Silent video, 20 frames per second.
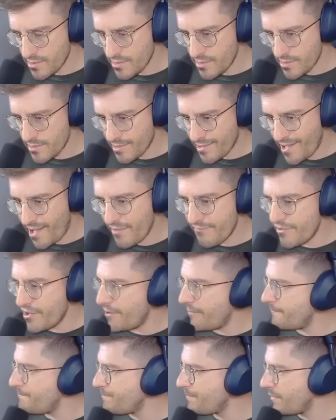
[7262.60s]

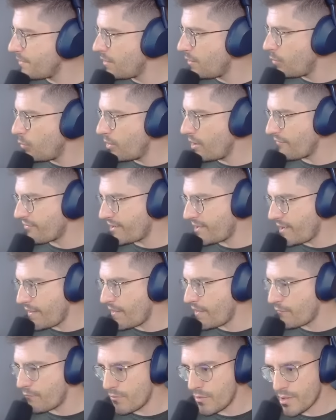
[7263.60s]
Javier, we have
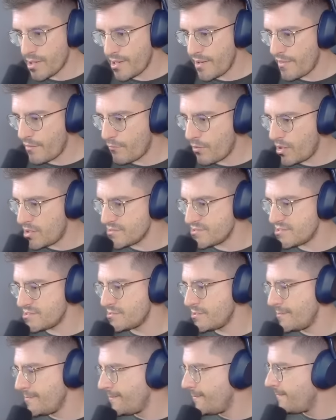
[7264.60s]
Canada
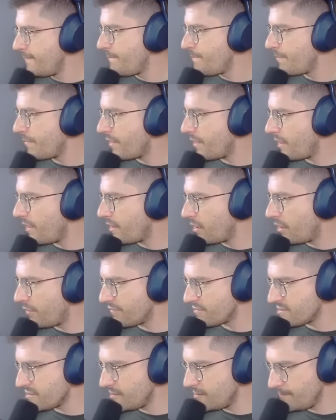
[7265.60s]
Ross, and
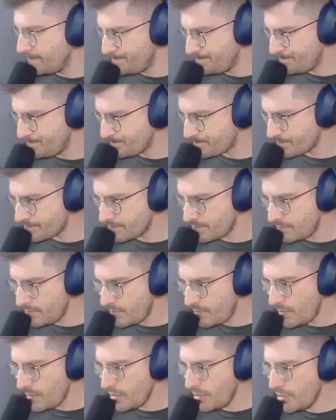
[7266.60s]
obviously,
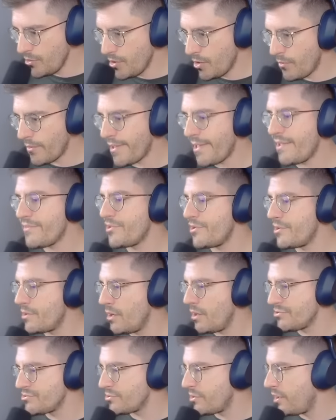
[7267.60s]
you know, Anton
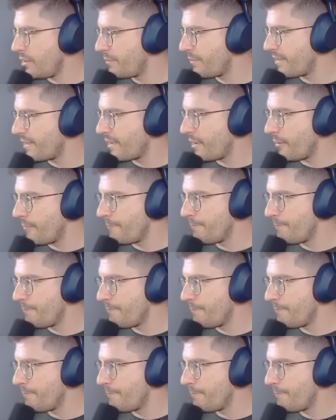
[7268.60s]
also helped me out.